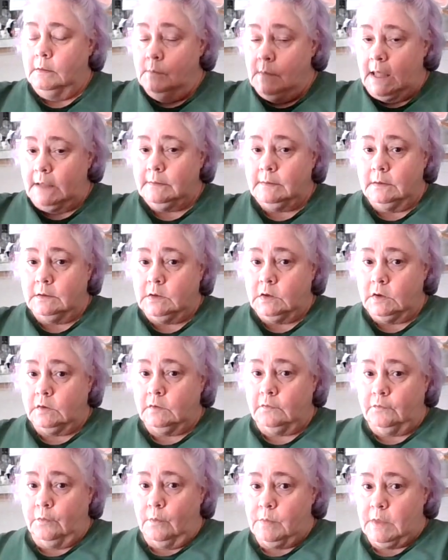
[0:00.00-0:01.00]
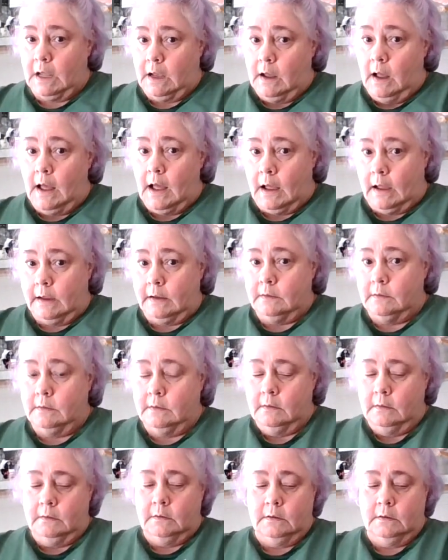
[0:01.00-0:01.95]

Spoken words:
messages from the guides.